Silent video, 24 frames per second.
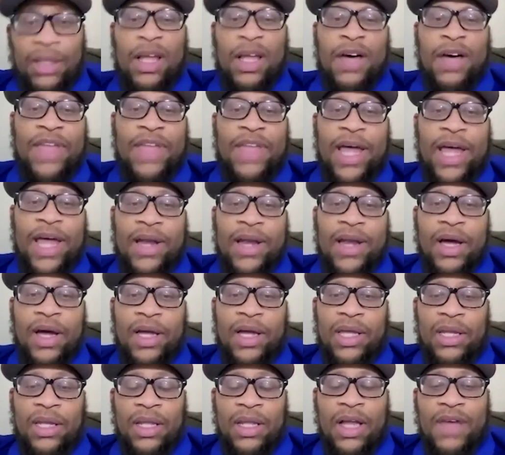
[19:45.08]
Love that
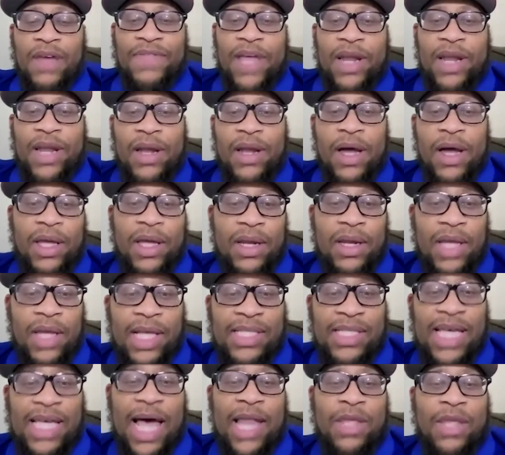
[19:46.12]
nugget. Love that nugget.
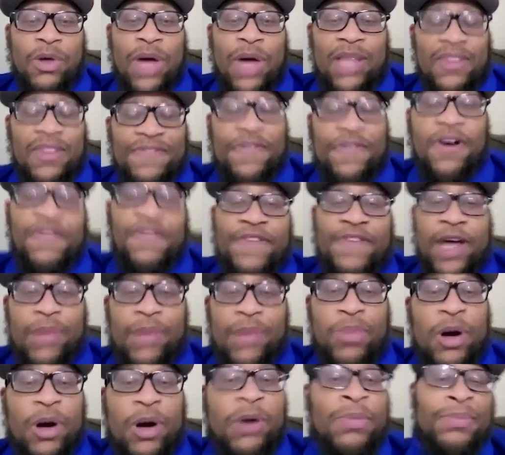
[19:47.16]
Italy, you got the fun fact, bro.